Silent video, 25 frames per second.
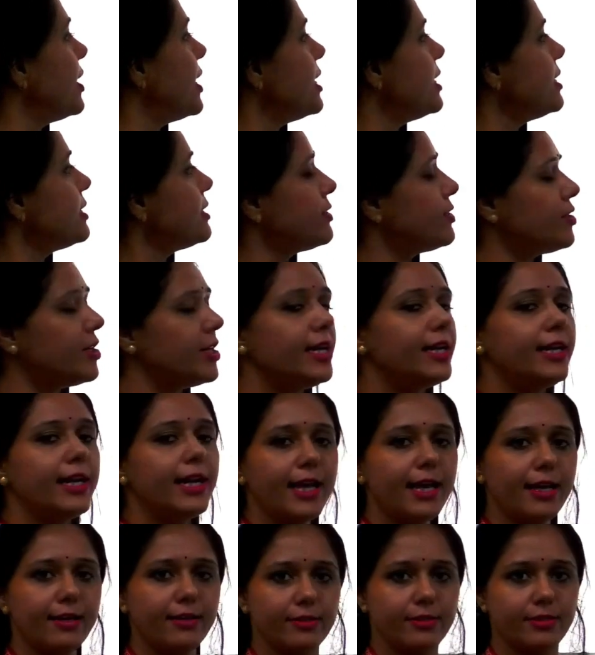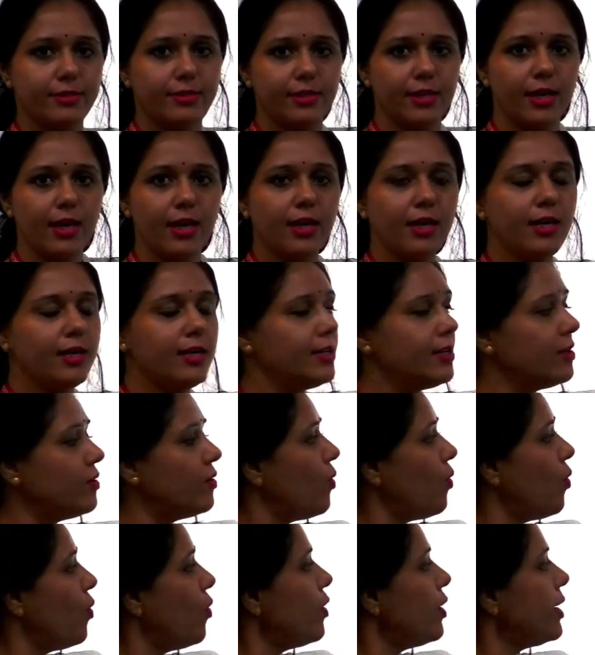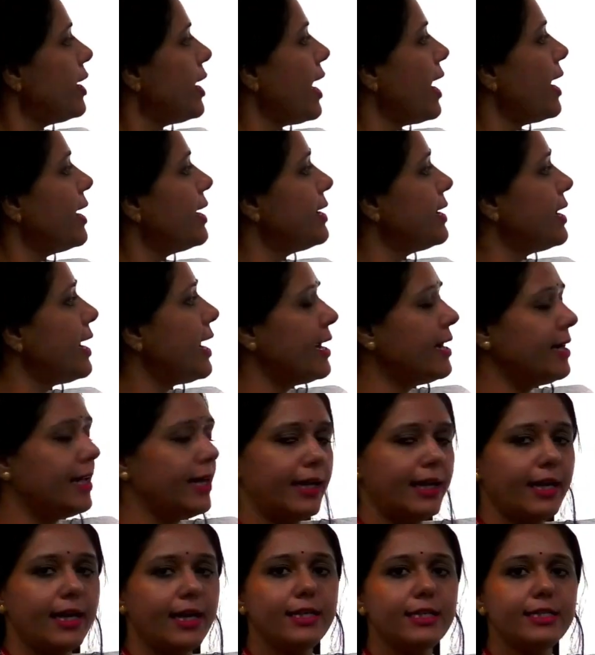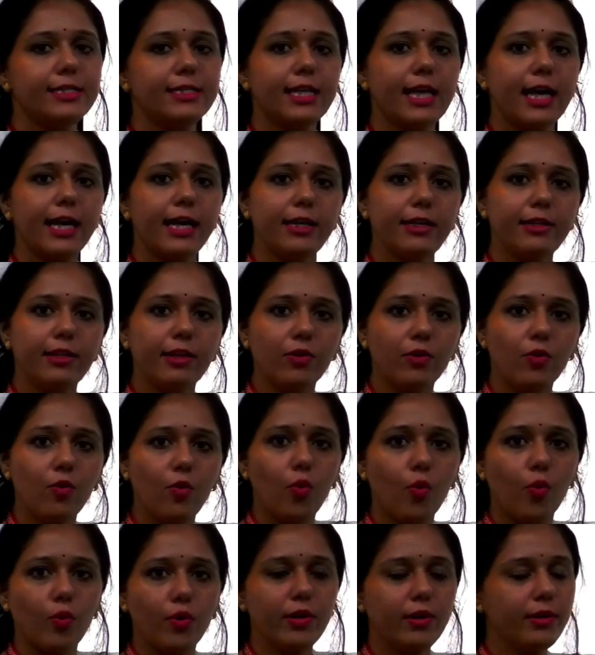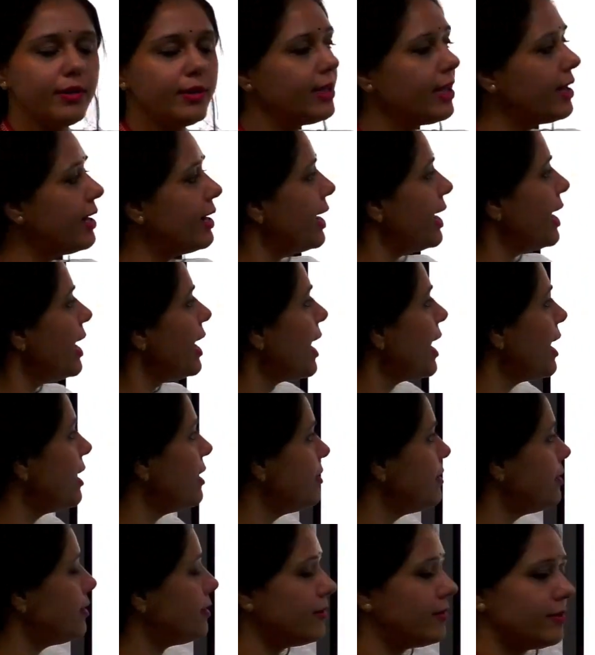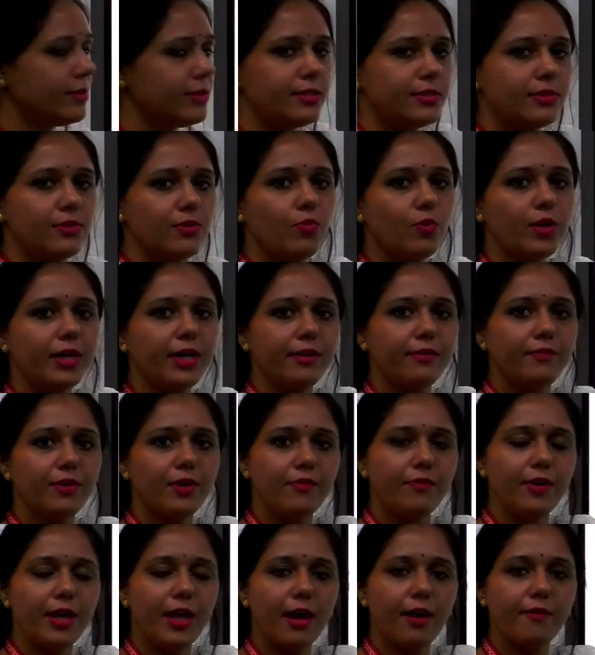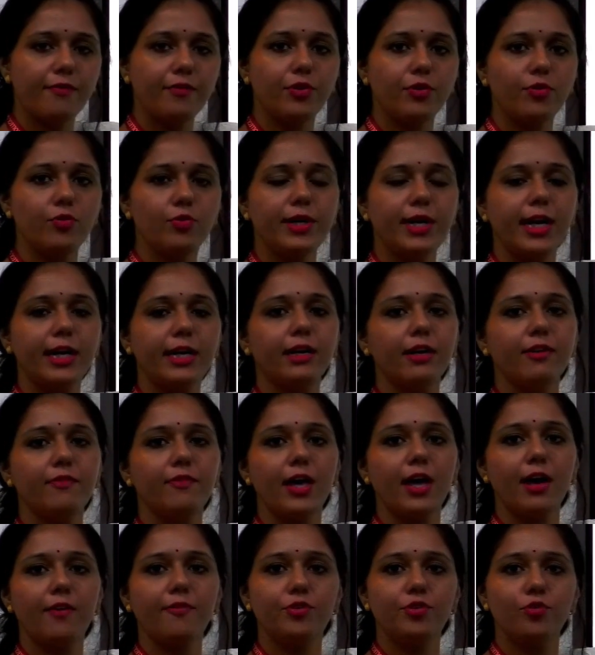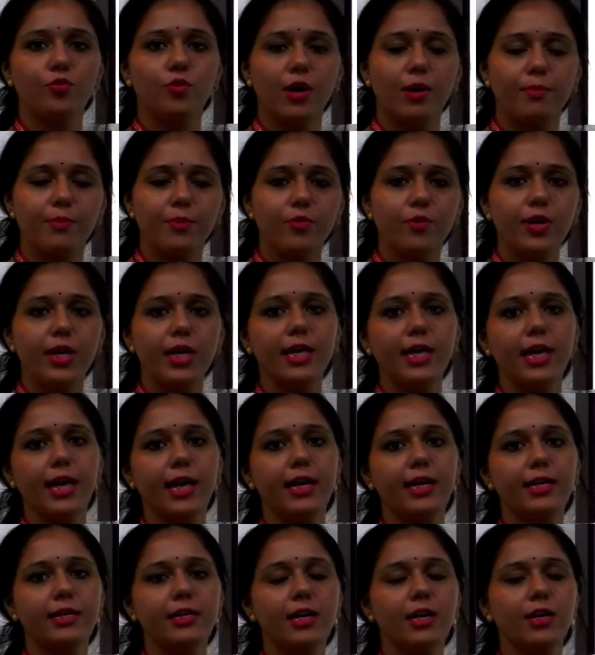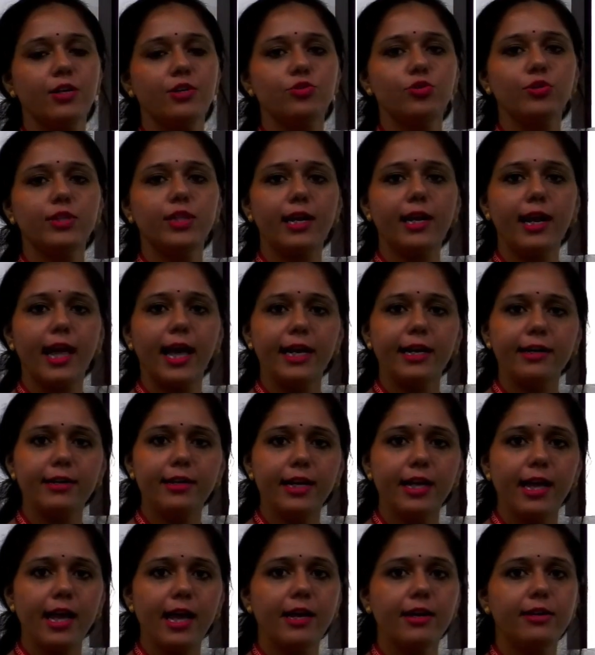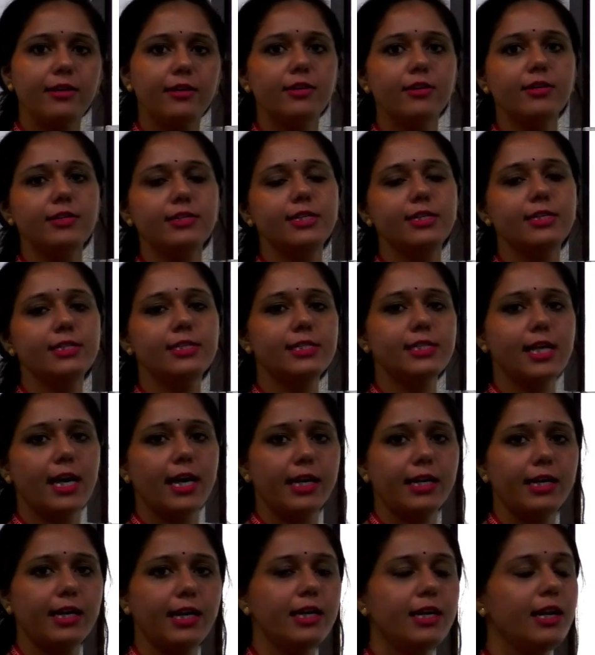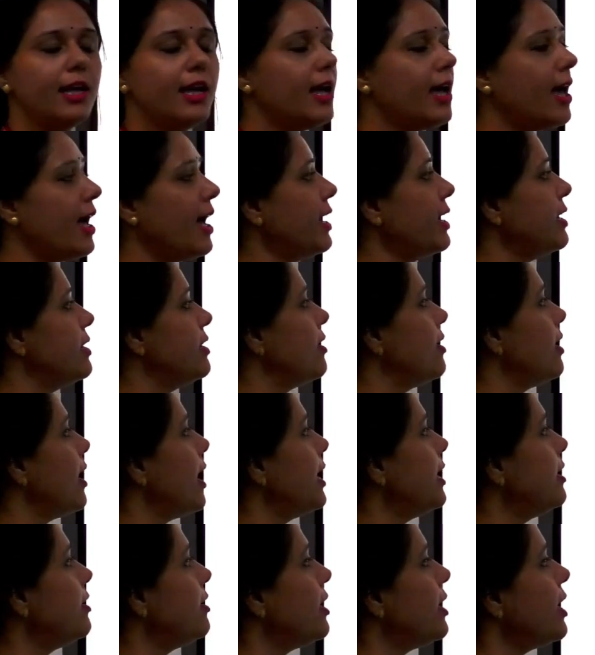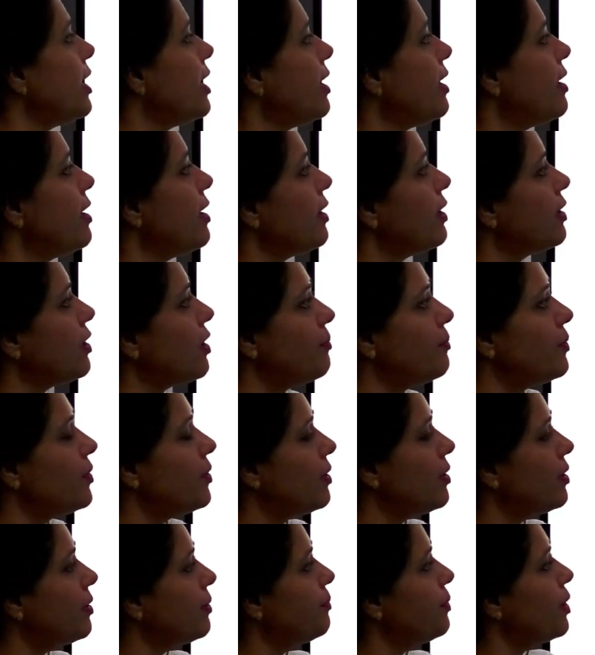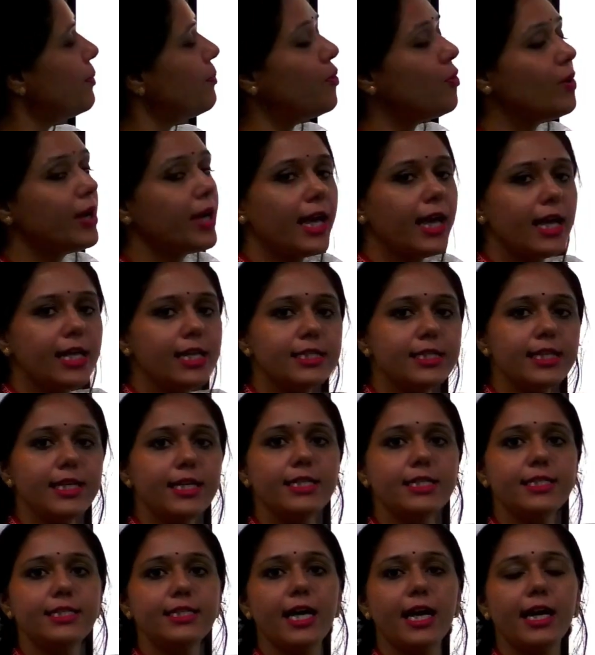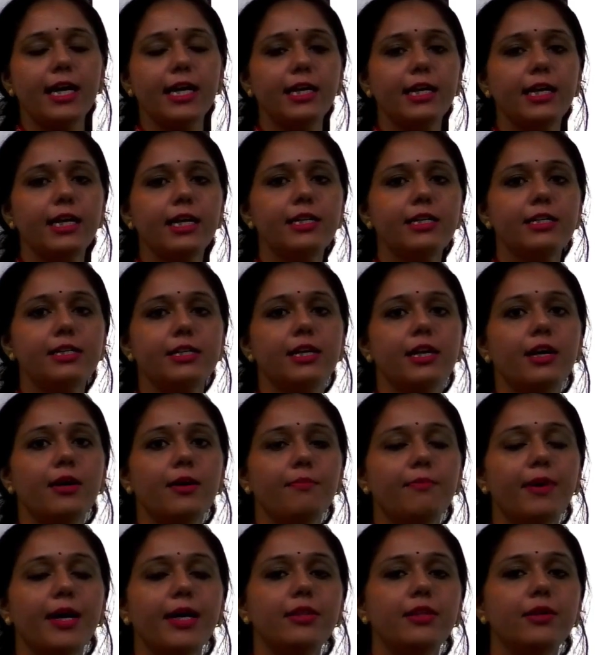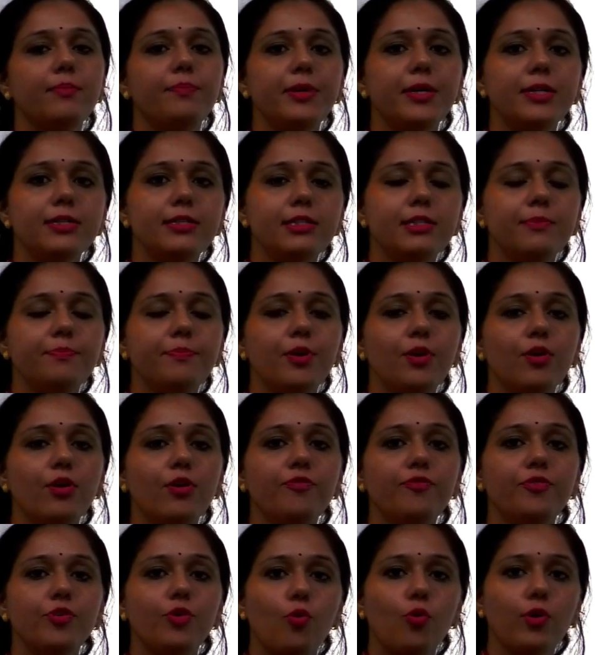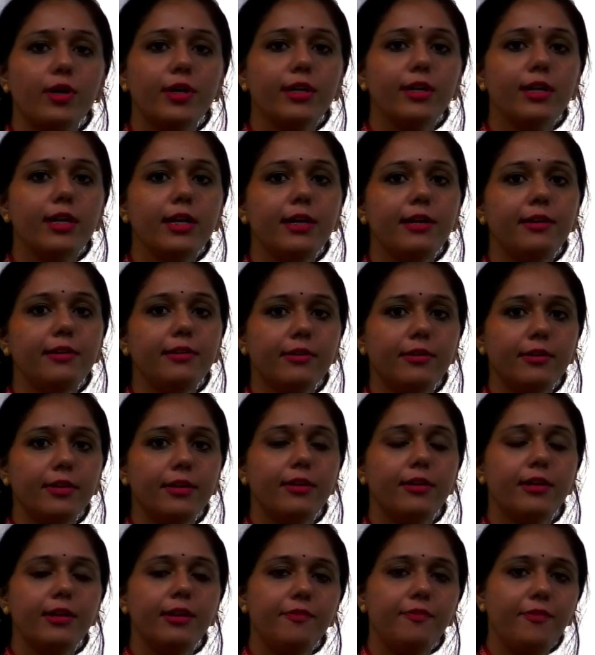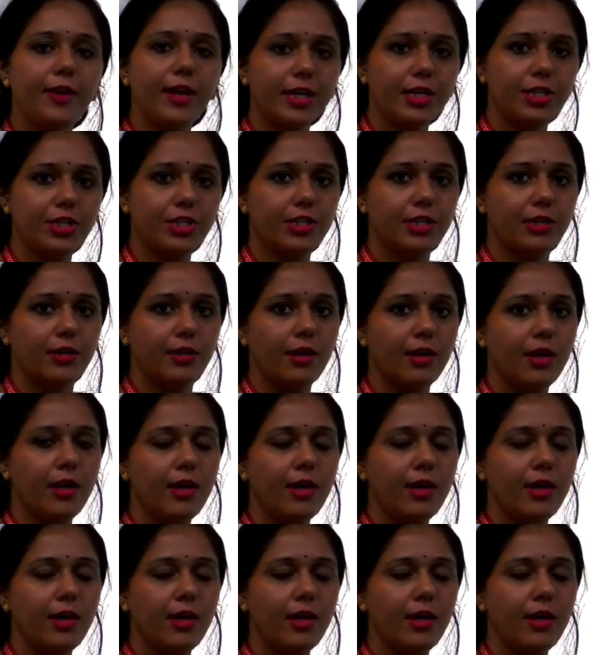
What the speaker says: of these three layers? Core and cladding. Inside the core, the ray enters, whatever data we have to communicate. So the light ray enters inside it, and the light ray propagates inside it by the principle of total internal reflection.